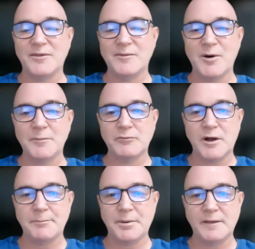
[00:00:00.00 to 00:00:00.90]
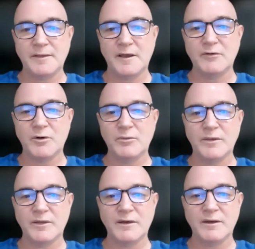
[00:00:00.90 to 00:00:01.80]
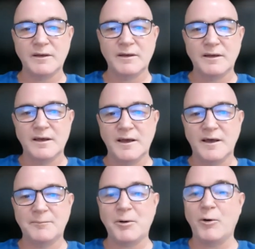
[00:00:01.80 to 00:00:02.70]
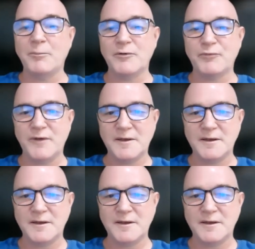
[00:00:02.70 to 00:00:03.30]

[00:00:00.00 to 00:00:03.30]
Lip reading: at the moment, right, Pete? That you wrote with Paul Murphy.